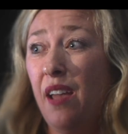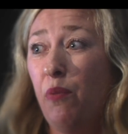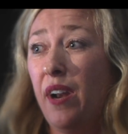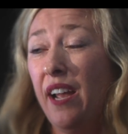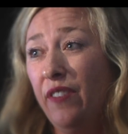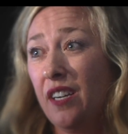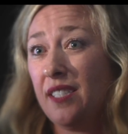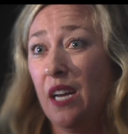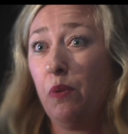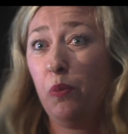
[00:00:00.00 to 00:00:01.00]
And what I fear
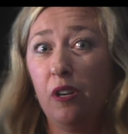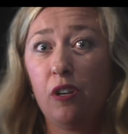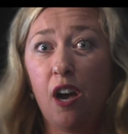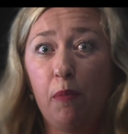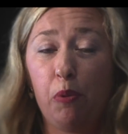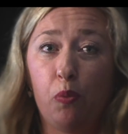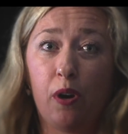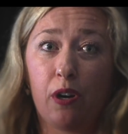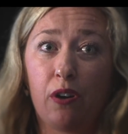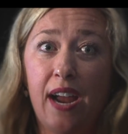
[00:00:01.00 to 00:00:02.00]
is that we will come up with
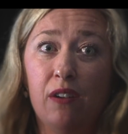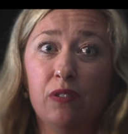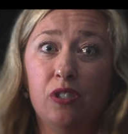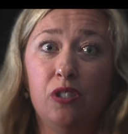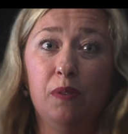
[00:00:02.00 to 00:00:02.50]
workarounds